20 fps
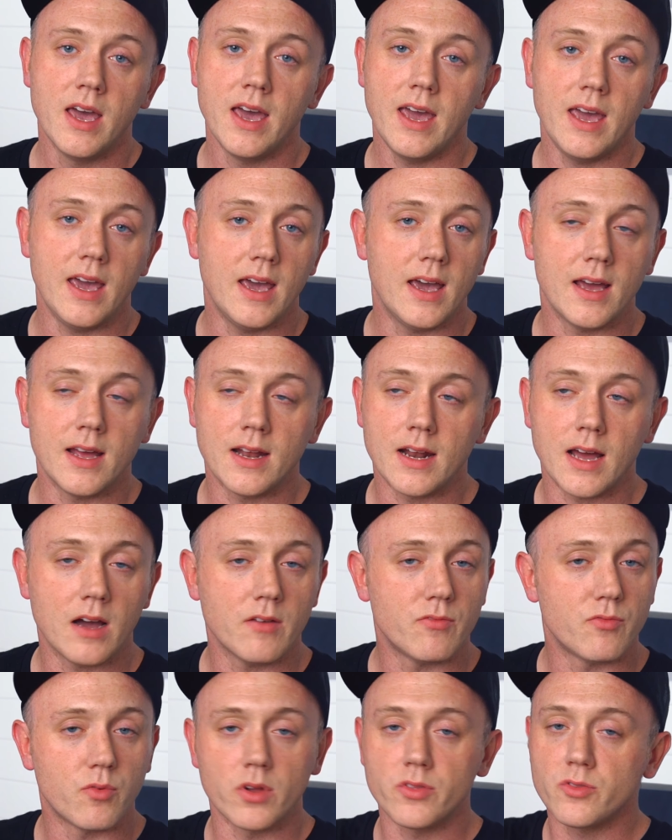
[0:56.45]
and
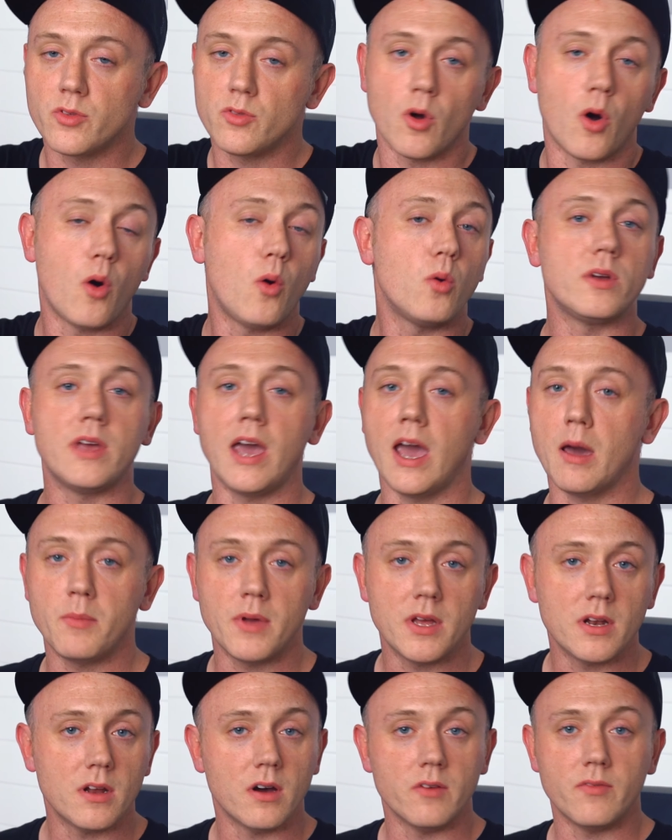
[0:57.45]
I've run through the whole
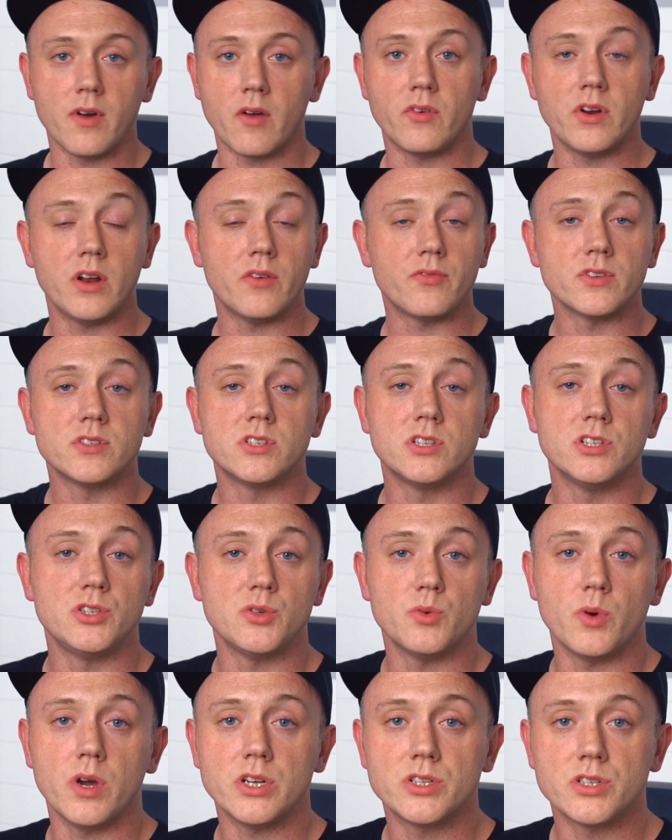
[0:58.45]
gamut of every different
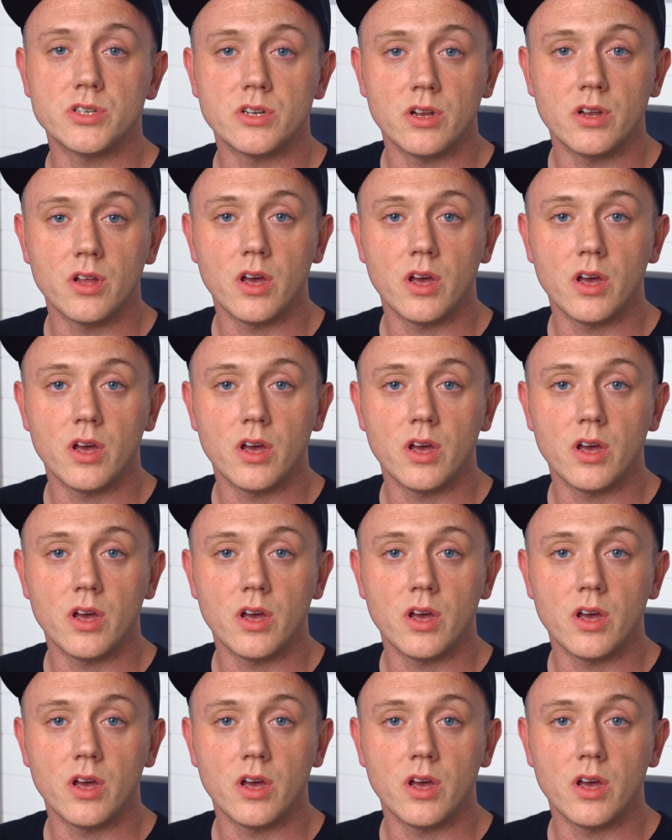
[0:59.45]
situation.